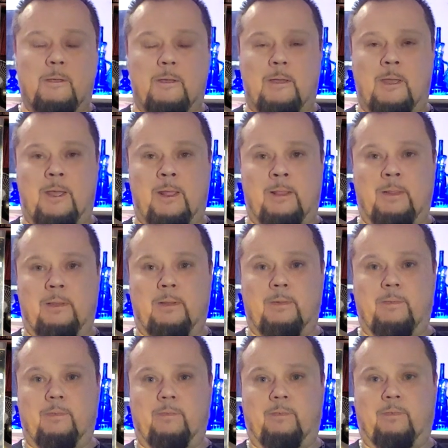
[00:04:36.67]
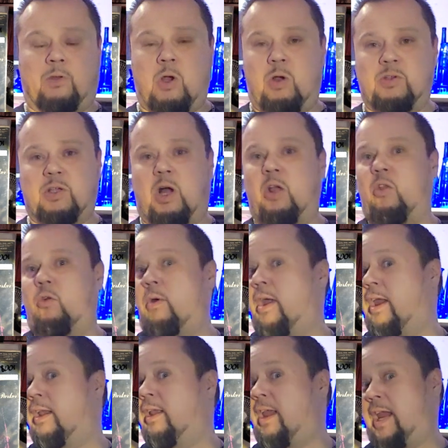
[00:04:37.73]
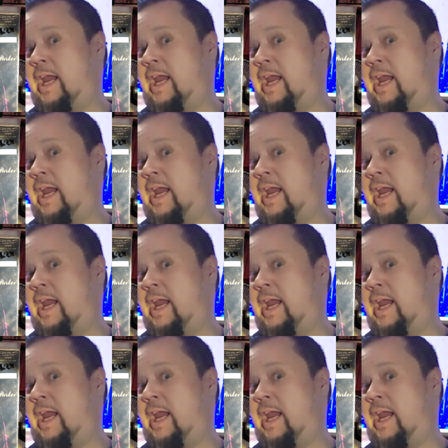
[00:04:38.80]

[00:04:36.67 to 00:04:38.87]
and goes all the way into the